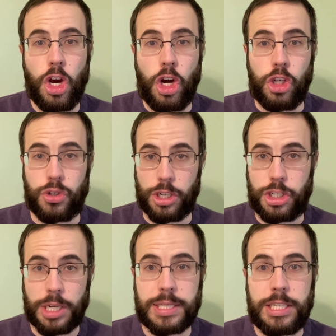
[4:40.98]
You should
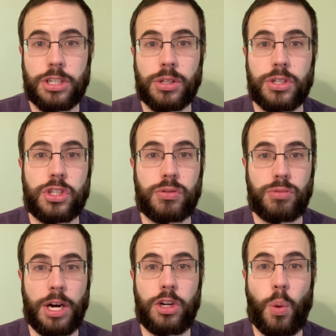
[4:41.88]
adjust these alerts to
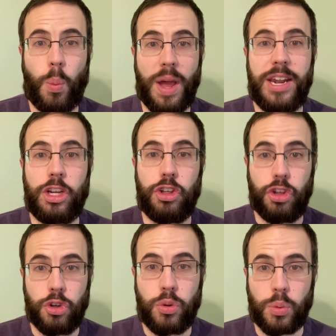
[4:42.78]
run when
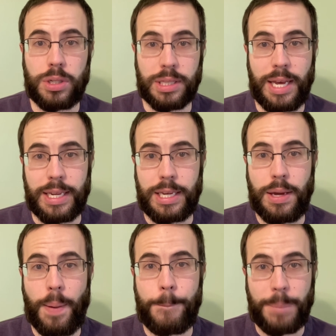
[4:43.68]
you would like.
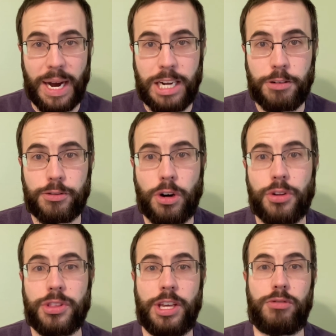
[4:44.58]
By
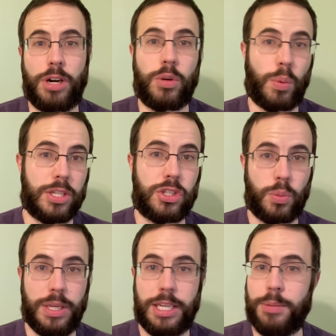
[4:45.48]
default, they run once a
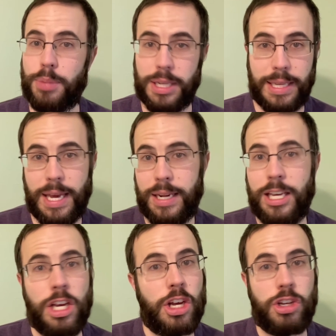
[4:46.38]
week, but again,
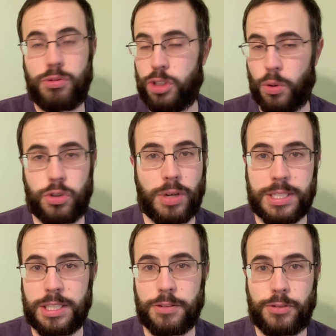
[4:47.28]
don't
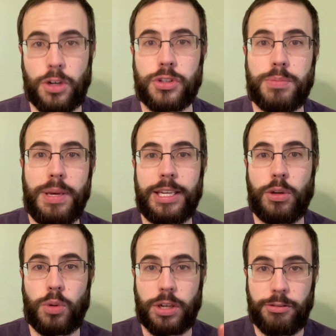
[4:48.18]
trust the defaults.
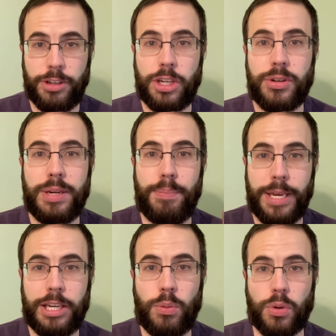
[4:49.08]
Configure it,
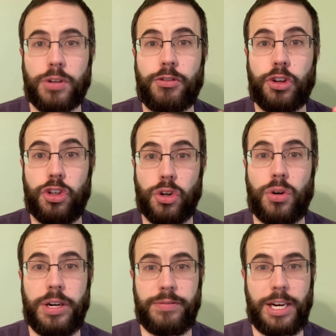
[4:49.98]
make it work for
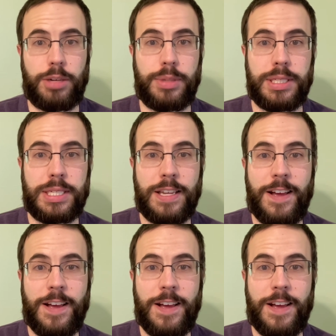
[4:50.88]
your environment.